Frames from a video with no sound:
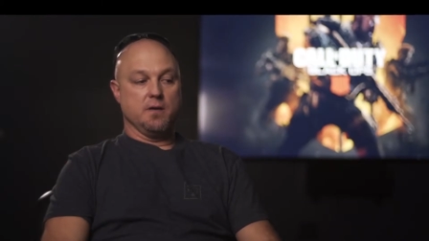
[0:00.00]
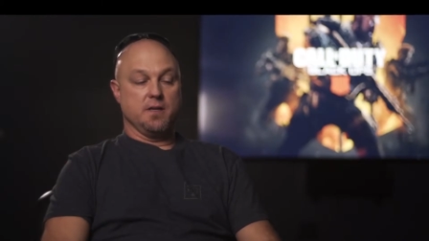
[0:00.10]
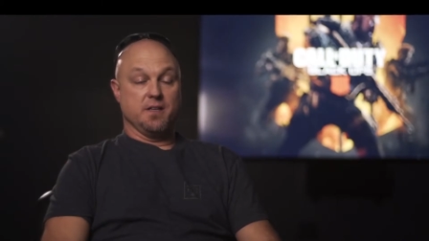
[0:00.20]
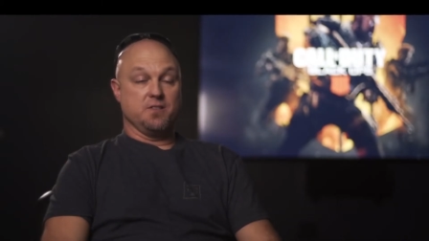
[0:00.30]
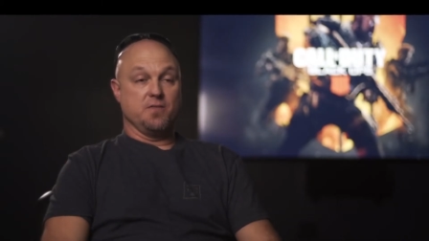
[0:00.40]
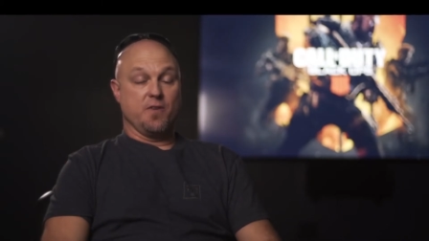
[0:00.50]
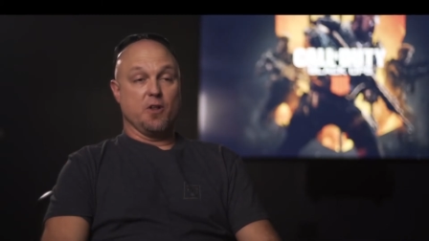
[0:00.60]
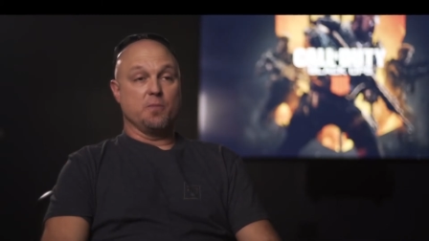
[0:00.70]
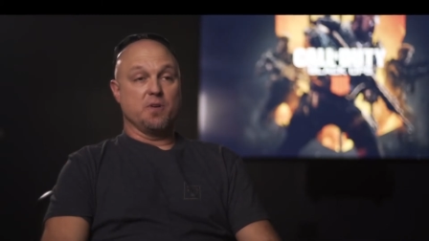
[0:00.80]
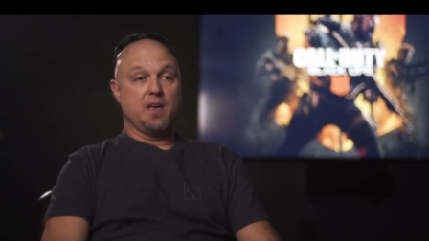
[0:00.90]
gets
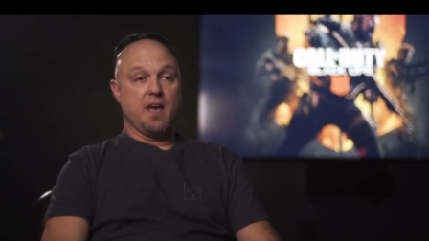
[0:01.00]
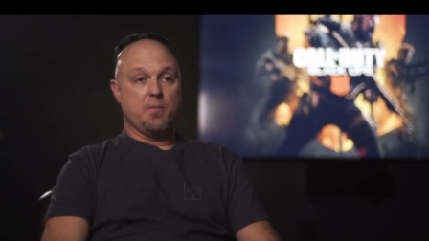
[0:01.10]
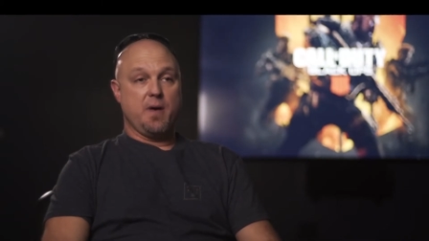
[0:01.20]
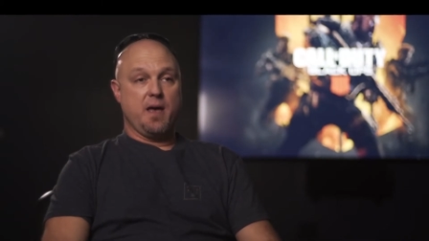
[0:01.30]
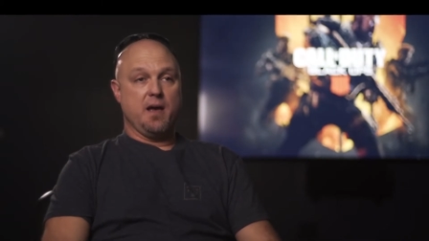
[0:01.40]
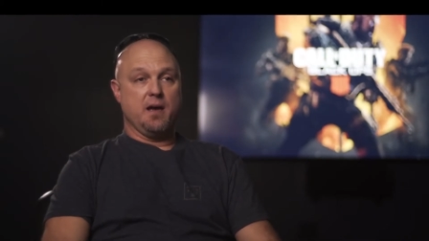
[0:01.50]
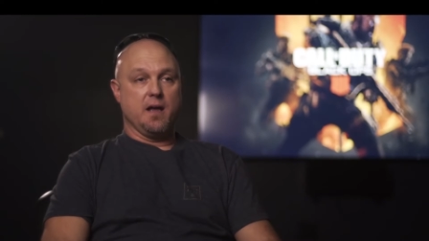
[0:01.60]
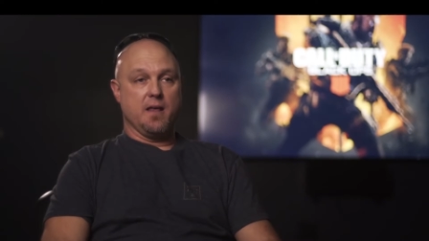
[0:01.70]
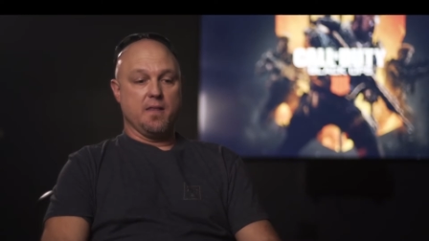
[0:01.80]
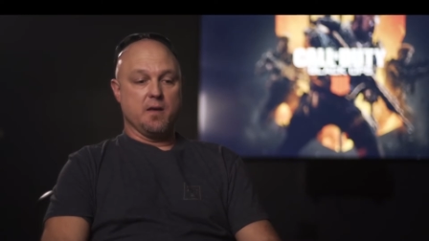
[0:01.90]
developed in campaign
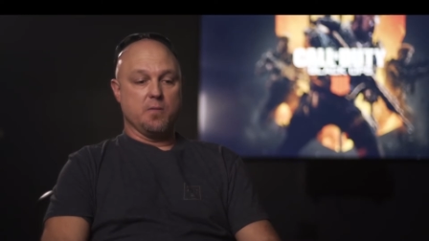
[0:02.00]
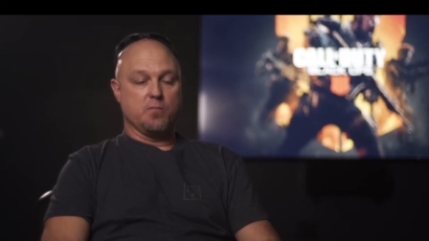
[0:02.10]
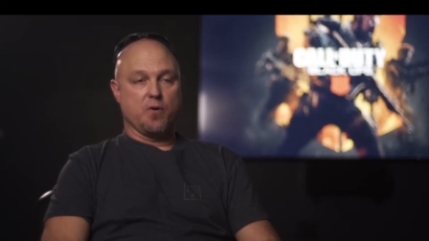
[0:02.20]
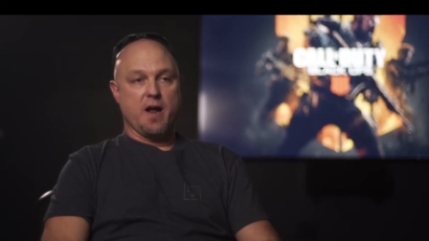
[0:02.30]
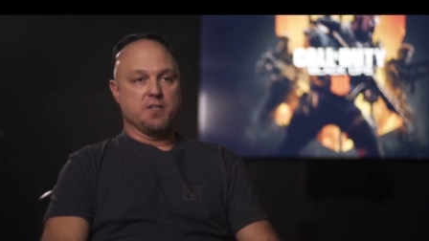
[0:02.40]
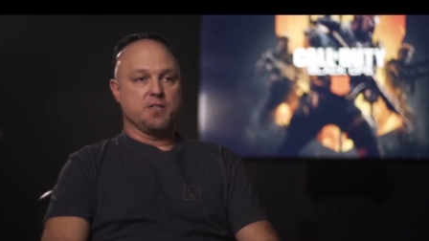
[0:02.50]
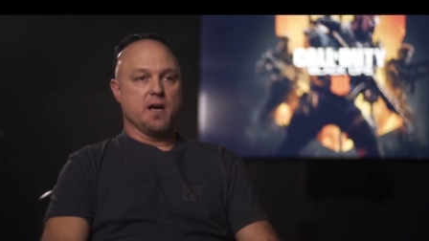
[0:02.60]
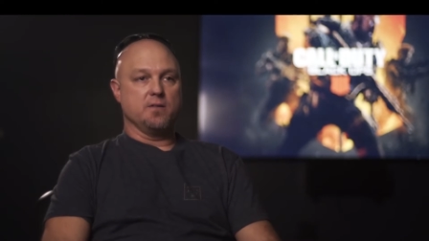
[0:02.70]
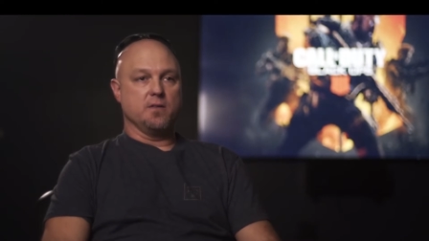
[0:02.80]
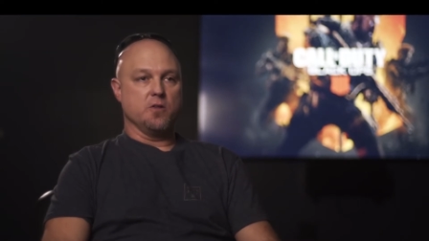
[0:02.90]
and then branched
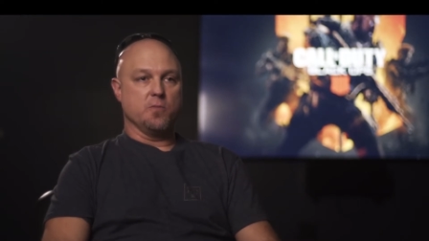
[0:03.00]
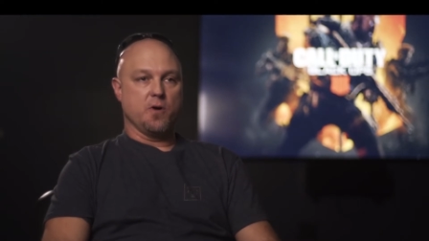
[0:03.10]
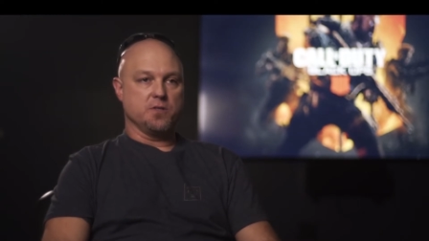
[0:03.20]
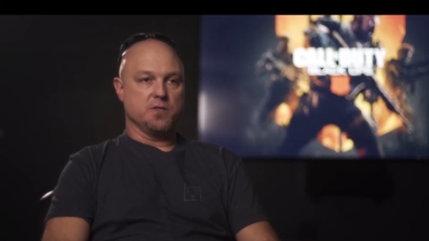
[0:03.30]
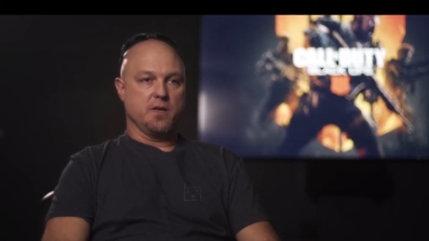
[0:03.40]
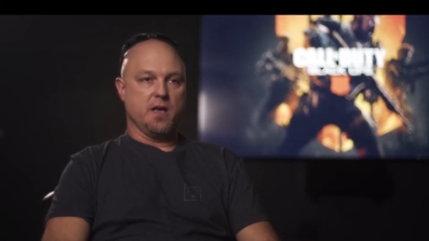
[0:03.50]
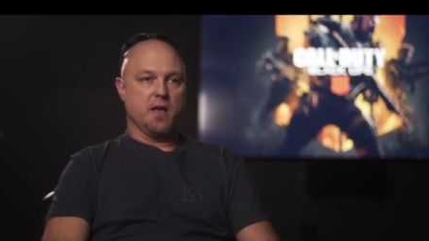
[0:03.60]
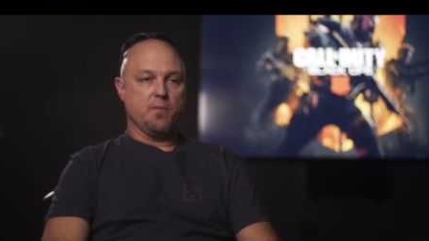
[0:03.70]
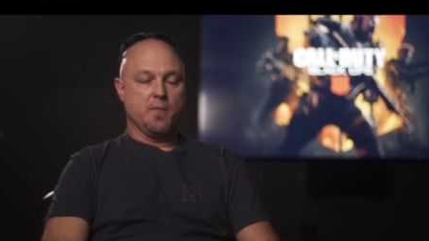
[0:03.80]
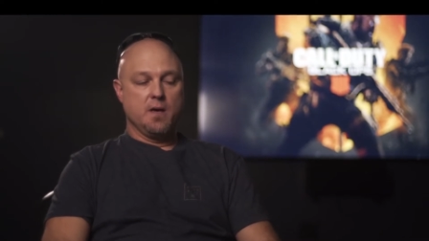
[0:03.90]
out to the other parts of the
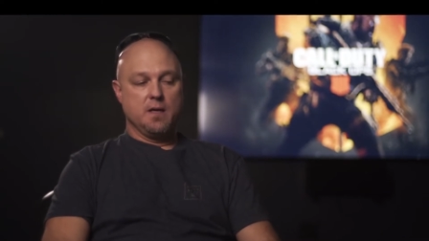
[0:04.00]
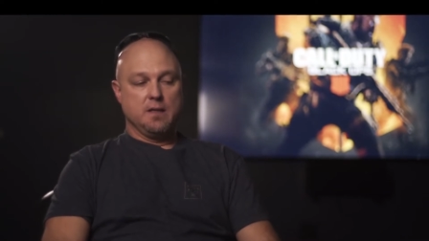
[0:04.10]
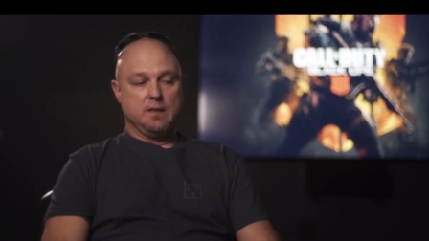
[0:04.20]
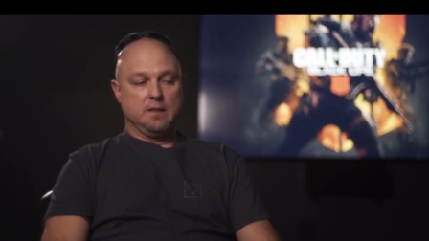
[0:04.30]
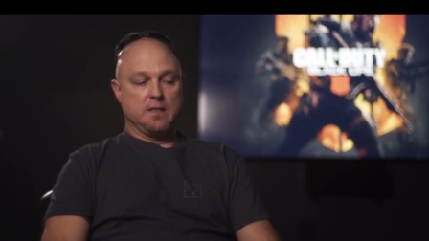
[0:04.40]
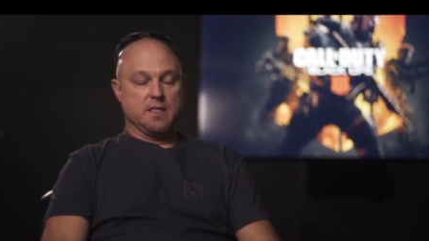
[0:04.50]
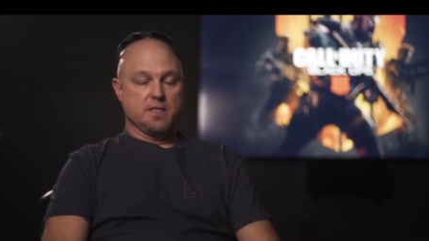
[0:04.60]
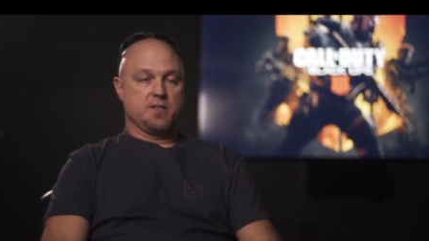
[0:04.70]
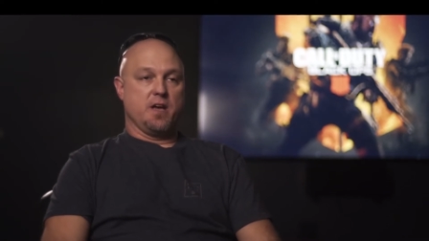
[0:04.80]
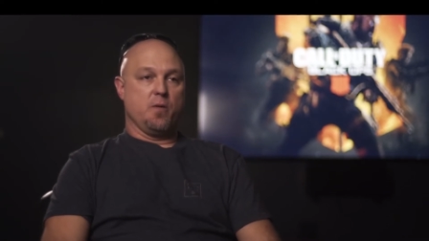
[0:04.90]
game.
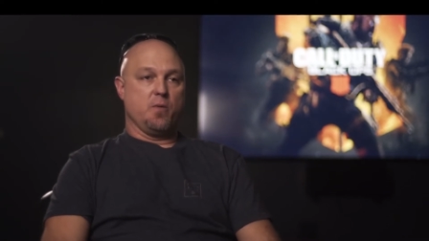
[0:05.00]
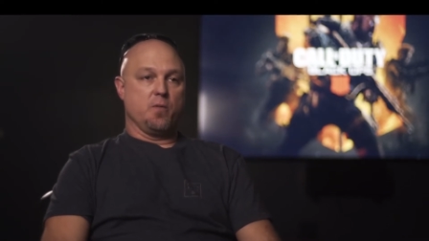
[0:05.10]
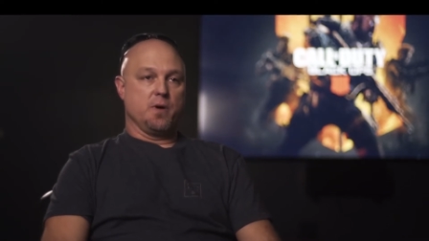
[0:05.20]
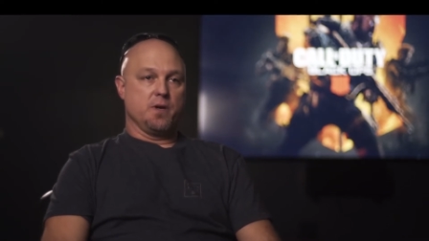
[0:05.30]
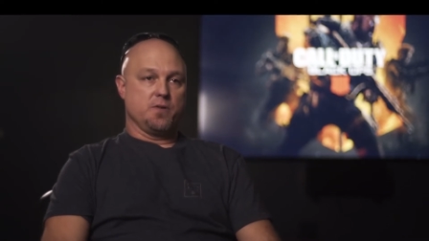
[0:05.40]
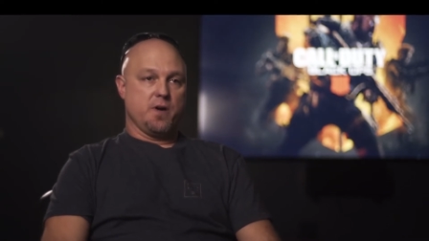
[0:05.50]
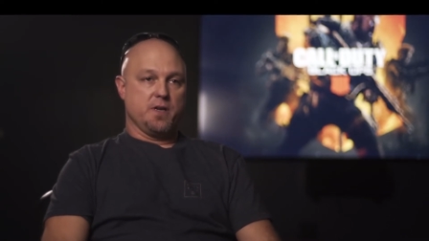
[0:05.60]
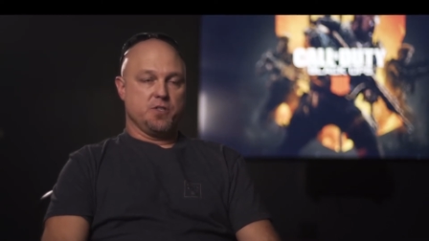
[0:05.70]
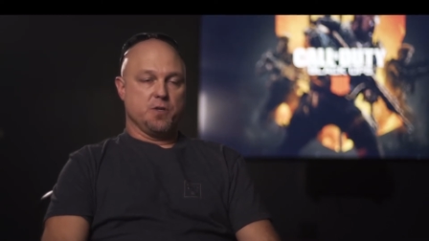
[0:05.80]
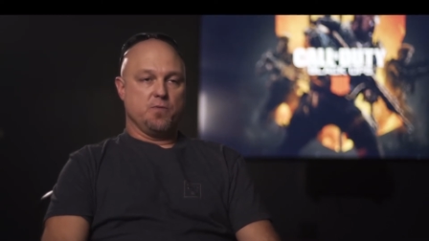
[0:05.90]
This time we were going to try
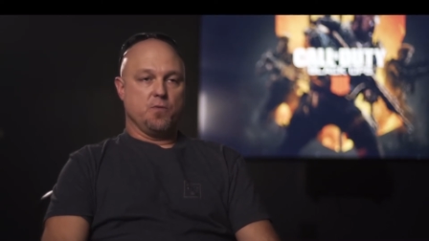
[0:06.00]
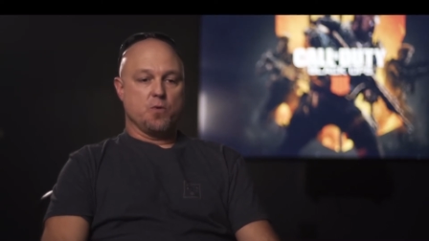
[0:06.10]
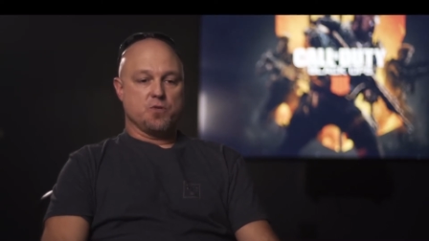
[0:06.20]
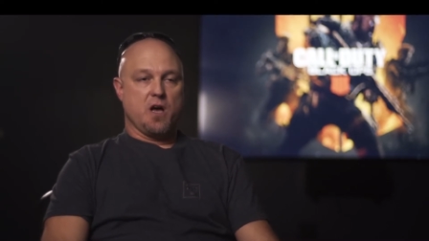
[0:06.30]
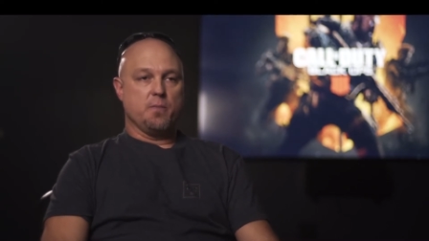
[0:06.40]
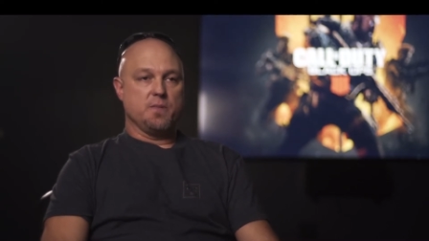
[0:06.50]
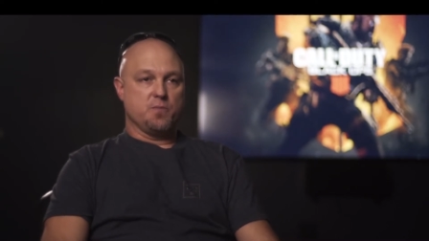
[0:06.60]
to ship 4 zombies